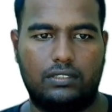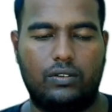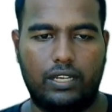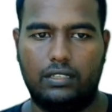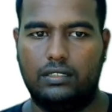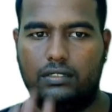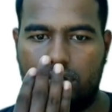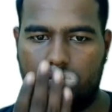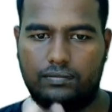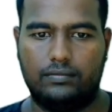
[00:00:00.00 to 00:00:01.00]
Okay.
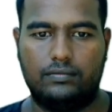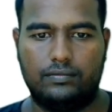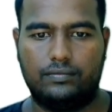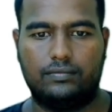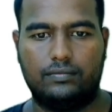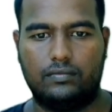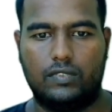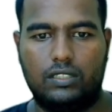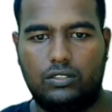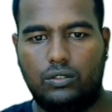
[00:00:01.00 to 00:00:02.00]

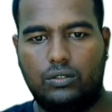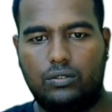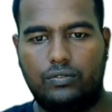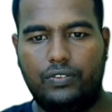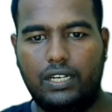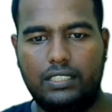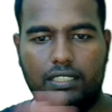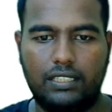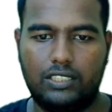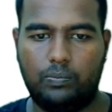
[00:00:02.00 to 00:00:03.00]
So field is in
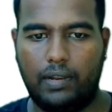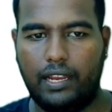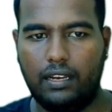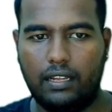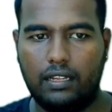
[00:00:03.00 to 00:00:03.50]
this plane.